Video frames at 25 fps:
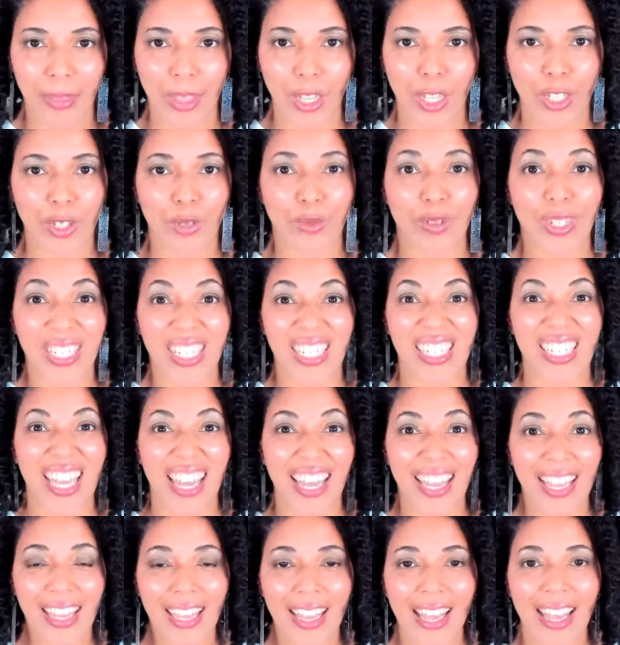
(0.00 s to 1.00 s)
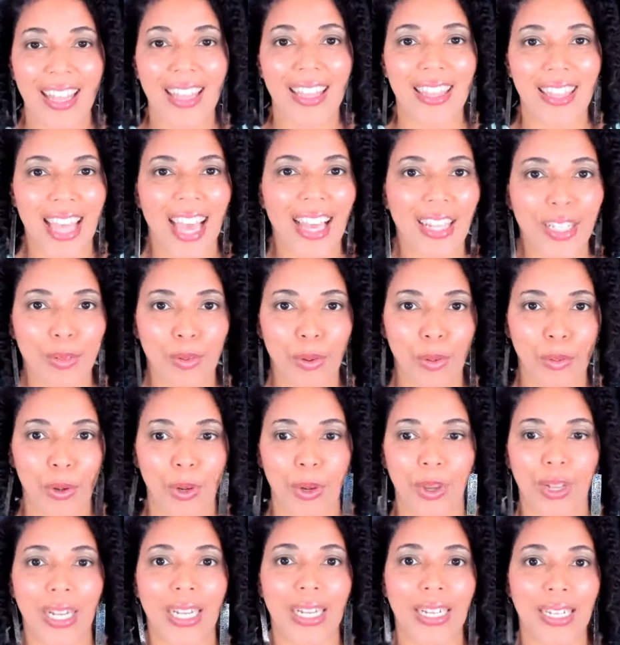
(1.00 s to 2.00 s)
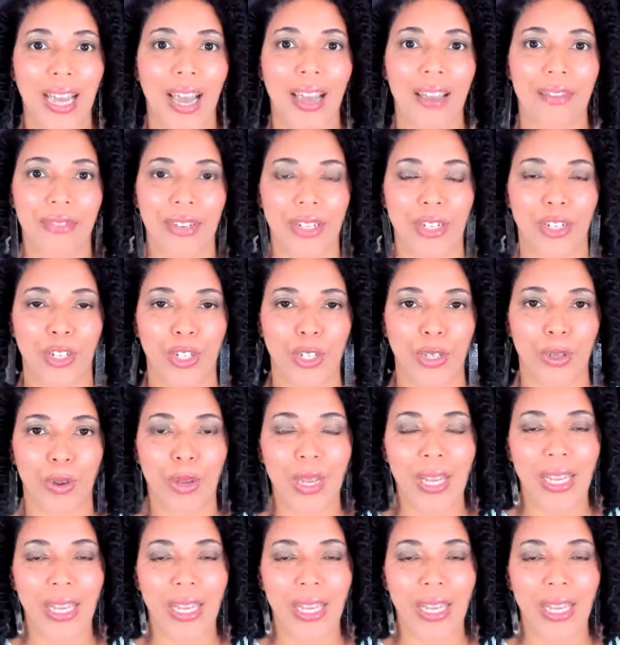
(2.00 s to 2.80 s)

So today, that's what we're going to dive into.